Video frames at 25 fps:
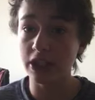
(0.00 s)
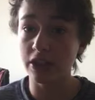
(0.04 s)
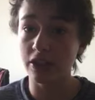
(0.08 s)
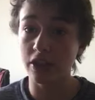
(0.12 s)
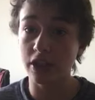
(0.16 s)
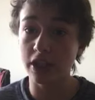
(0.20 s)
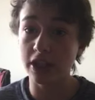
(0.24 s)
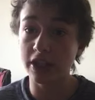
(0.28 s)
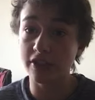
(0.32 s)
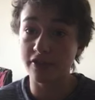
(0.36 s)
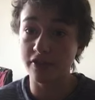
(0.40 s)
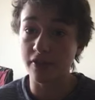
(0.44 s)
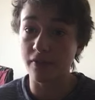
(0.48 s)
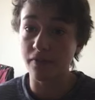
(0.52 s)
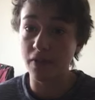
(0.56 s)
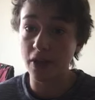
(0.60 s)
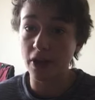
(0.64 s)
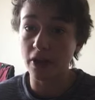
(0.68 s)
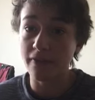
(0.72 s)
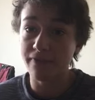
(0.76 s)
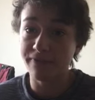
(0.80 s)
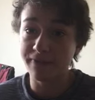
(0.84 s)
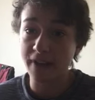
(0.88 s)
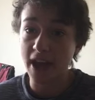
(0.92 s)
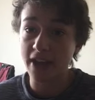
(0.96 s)
He's a
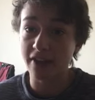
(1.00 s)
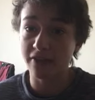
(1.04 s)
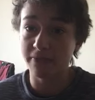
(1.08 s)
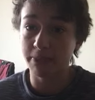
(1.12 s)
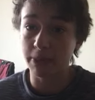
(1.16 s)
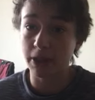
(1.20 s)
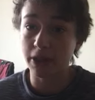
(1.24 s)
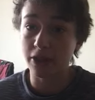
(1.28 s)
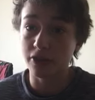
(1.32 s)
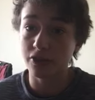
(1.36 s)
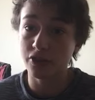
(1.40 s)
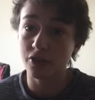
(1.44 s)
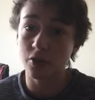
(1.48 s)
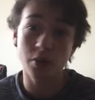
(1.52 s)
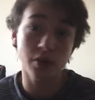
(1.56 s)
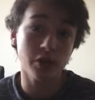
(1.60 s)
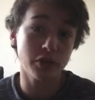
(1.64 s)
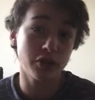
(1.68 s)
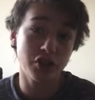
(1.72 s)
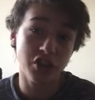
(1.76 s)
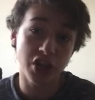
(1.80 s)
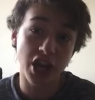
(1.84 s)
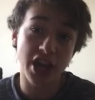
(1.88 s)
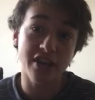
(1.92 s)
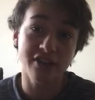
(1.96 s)
very fast player, so he'll
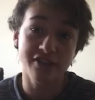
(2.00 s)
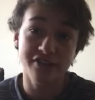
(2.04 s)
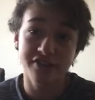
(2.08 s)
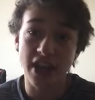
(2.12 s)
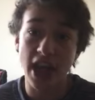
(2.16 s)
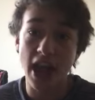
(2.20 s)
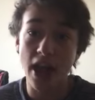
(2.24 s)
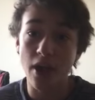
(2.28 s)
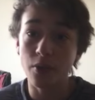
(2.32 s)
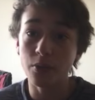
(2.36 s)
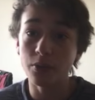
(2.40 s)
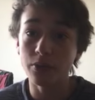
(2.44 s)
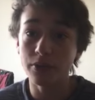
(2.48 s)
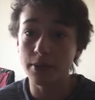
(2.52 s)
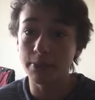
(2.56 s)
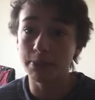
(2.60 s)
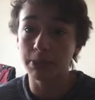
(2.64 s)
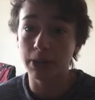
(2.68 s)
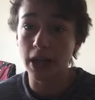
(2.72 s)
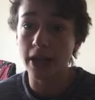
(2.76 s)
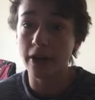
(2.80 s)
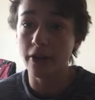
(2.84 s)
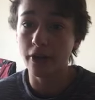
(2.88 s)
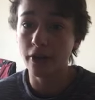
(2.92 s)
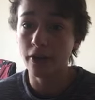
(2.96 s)
chase down the
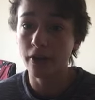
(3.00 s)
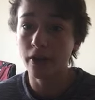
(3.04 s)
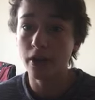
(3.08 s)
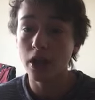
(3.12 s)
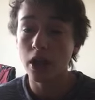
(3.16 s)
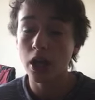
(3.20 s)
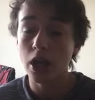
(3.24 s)
player.